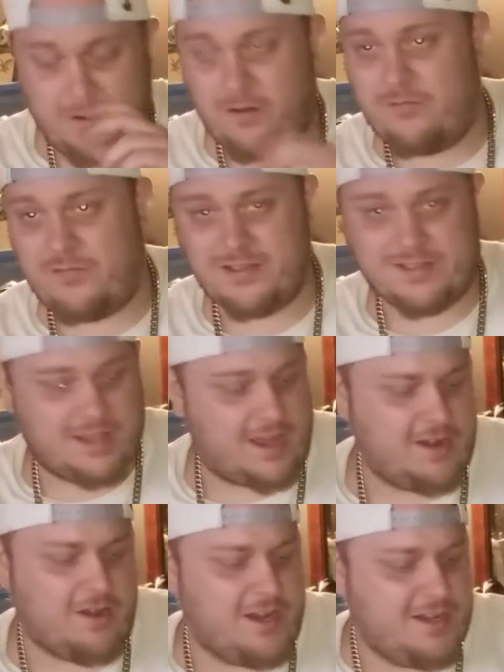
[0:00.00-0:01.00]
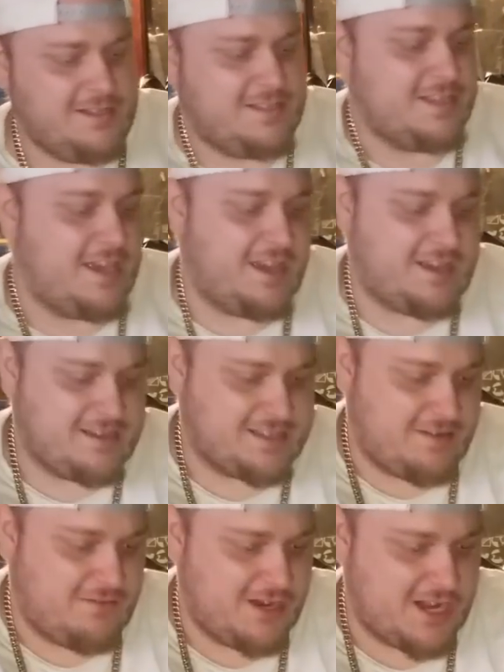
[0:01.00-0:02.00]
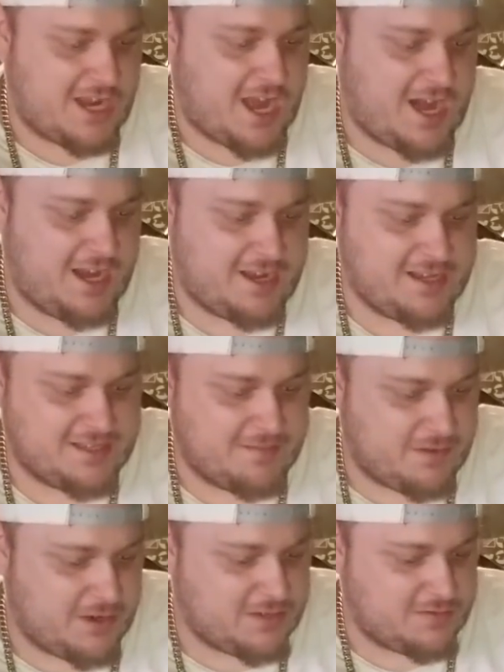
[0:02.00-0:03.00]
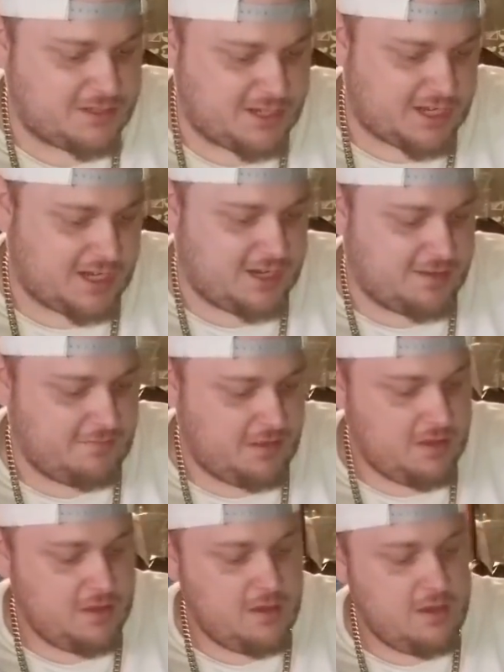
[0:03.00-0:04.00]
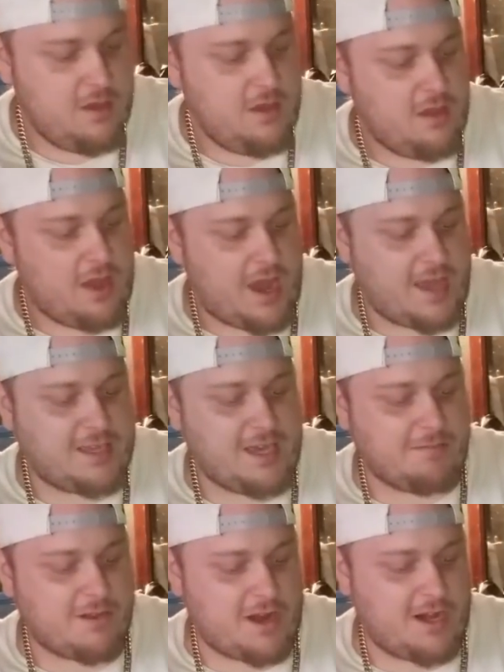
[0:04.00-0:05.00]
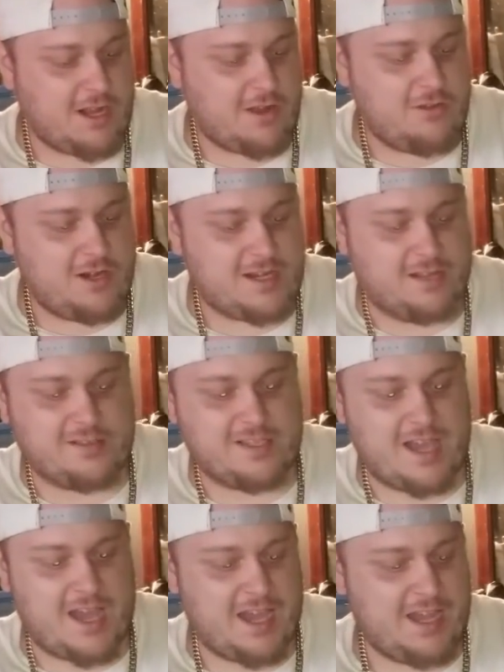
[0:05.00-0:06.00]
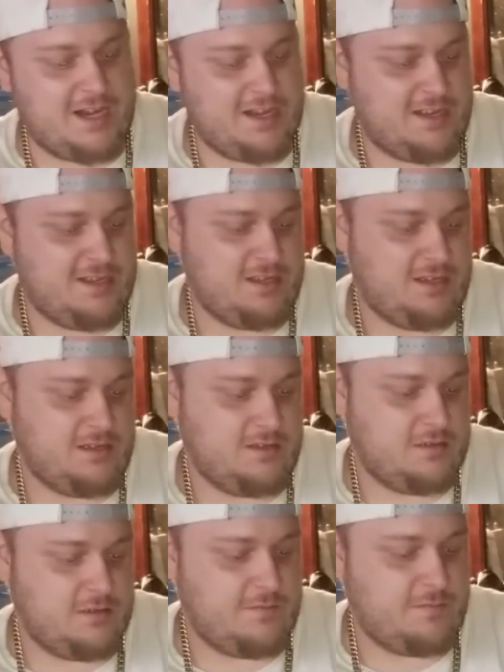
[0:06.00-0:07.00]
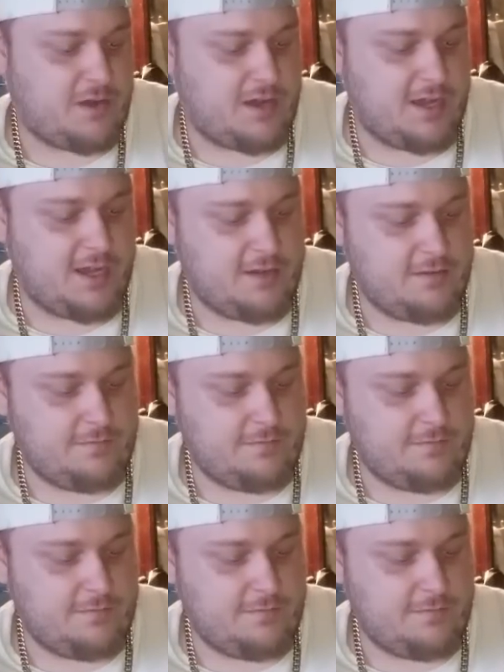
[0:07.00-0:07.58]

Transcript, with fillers: know if I said, I know I didn't say it because I reshot it because the birds wouldn't shut up. I kept trying to shoot it outside, but